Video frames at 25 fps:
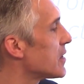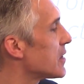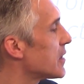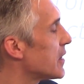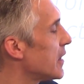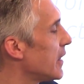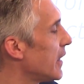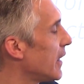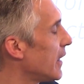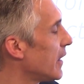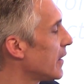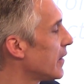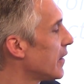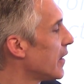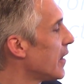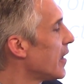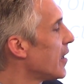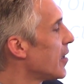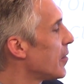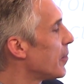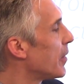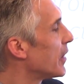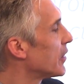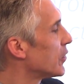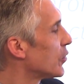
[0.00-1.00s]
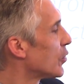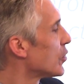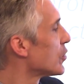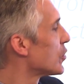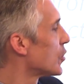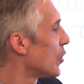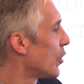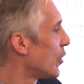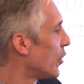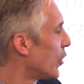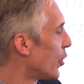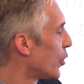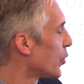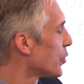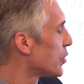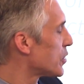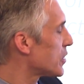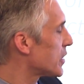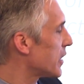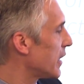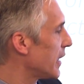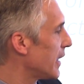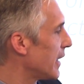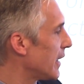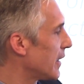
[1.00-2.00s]
skilled, but also low
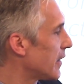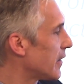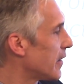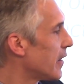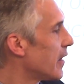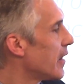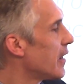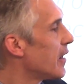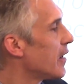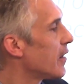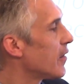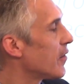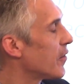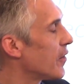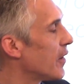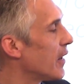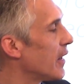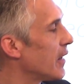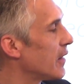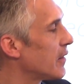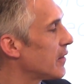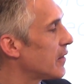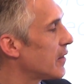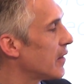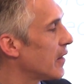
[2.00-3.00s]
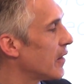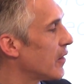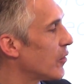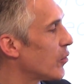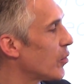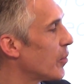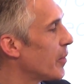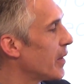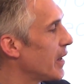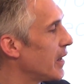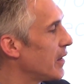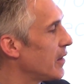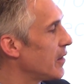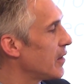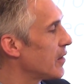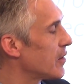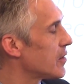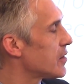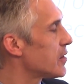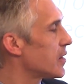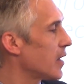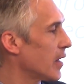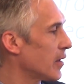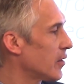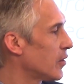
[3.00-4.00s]
skilled
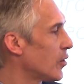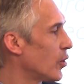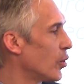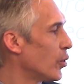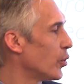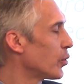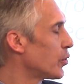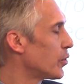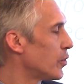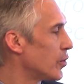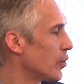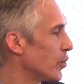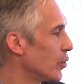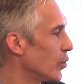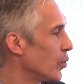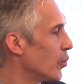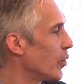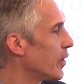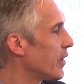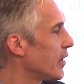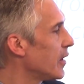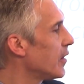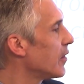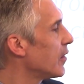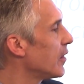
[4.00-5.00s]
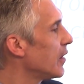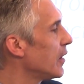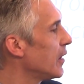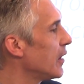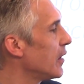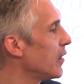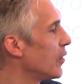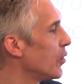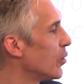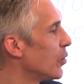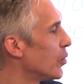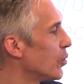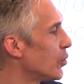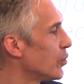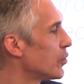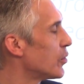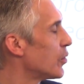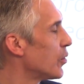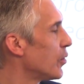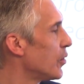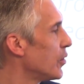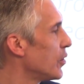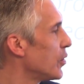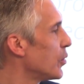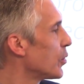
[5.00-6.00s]
Romanians that go to within the EU,
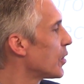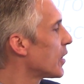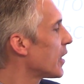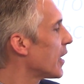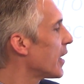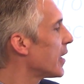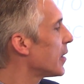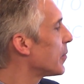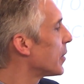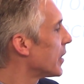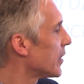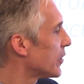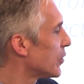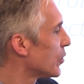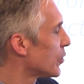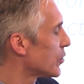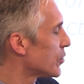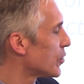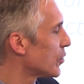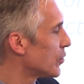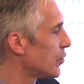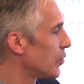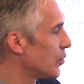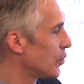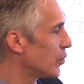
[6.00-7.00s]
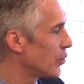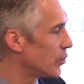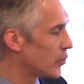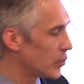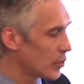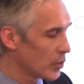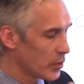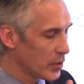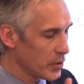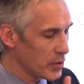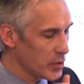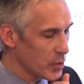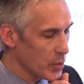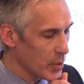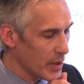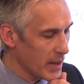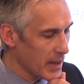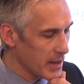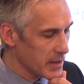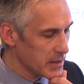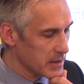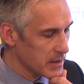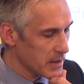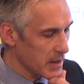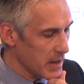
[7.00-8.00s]
to the UK, but also to the
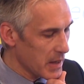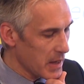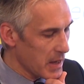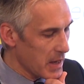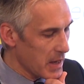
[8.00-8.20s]
US.